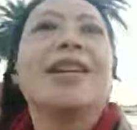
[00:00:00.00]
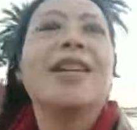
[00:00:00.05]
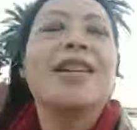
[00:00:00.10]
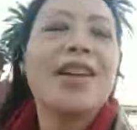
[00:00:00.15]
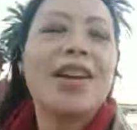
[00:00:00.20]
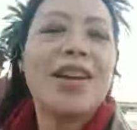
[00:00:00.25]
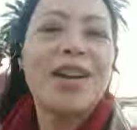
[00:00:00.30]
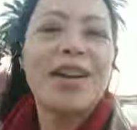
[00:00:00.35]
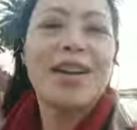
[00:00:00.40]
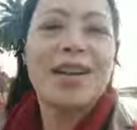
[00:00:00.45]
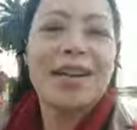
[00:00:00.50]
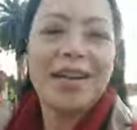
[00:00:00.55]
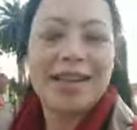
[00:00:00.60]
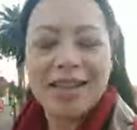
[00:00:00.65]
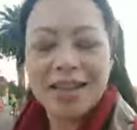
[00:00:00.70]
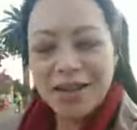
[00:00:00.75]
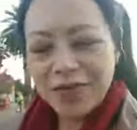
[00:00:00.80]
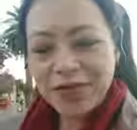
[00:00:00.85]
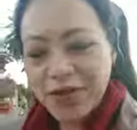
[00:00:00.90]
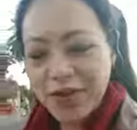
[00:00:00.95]
You know,
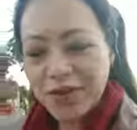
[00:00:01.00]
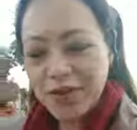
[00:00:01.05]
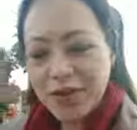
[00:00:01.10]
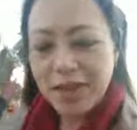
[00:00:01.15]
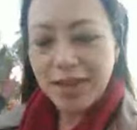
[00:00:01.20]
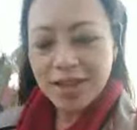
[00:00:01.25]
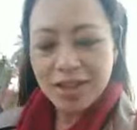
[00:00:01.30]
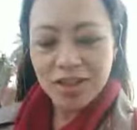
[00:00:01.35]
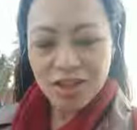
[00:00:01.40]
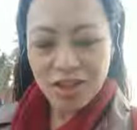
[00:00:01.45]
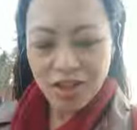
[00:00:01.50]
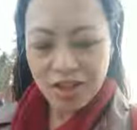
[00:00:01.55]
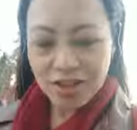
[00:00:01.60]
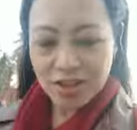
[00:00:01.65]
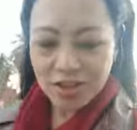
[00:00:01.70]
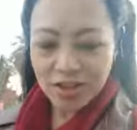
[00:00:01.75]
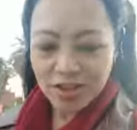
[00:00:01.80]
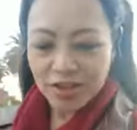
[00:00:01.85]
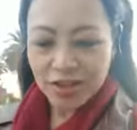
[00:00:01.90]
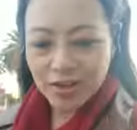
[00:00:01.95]
if you ever get a
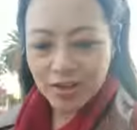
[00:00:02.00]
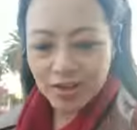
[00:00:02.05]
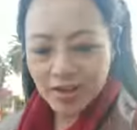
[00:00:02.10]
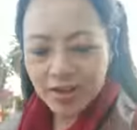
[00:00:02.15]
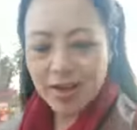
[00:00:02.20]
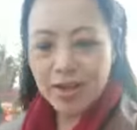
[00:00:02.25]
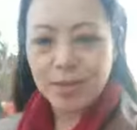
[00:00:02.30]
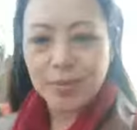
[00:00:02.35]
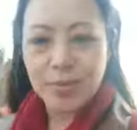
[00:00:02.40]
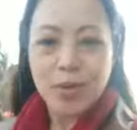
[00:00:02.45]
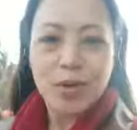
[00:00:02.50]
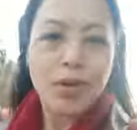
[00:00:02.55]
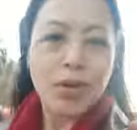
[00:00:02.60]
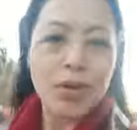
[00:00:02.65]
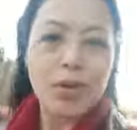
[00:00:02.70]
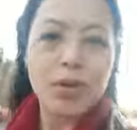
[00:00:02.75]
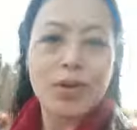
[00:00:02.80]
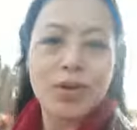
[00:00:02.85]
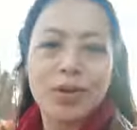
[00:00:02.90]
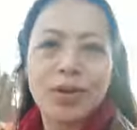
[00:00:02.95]
chance to, in the
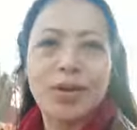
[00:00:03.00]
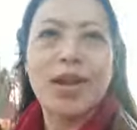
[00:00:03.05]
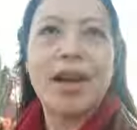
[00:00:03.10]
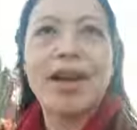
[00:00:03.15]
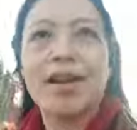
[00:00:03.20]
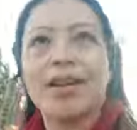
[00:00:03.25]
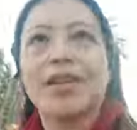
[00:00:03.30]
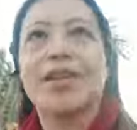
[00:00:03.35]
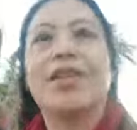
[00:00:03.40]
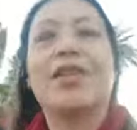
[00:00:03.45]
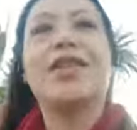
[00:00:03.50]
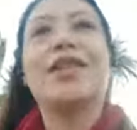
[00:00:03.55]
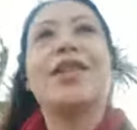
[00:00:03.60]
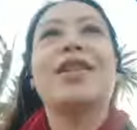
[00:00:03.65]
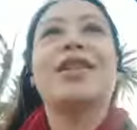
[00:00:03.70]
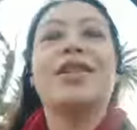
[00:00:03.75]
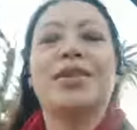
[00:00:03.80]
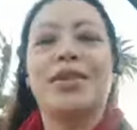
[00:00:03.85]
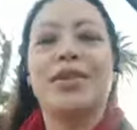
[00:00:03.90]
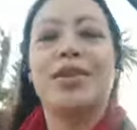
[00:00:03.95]
morning or late at
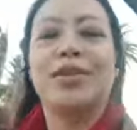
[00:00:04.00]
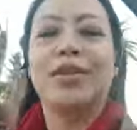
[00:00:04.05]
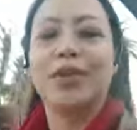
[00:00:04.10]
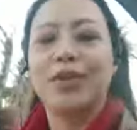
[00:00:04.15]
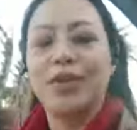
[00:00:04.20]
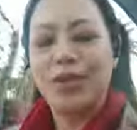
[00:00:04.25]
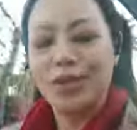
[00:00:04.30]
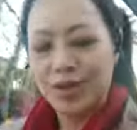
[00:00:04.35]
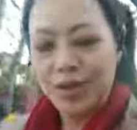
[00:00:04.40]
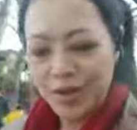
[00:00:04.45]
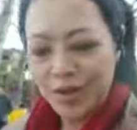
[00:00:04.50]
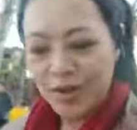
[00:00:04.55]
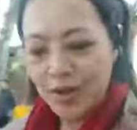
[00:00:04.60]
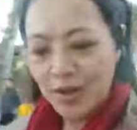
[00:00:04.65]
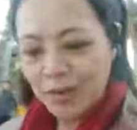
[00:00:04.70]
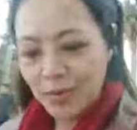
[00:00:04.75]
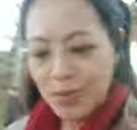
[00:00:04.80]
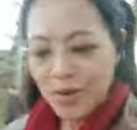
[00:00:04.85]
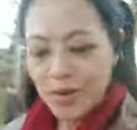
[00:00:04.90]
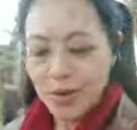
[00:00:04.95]
night, or
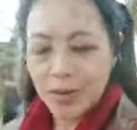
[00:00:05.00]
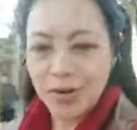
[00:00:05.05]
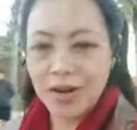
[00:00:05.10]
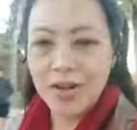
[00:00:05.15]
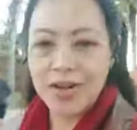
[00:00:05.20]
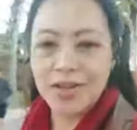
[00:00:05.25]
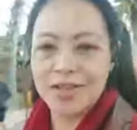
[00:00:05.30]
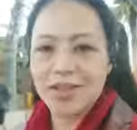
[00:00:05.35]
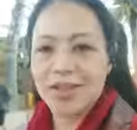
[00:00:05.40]
you're wandering around, you're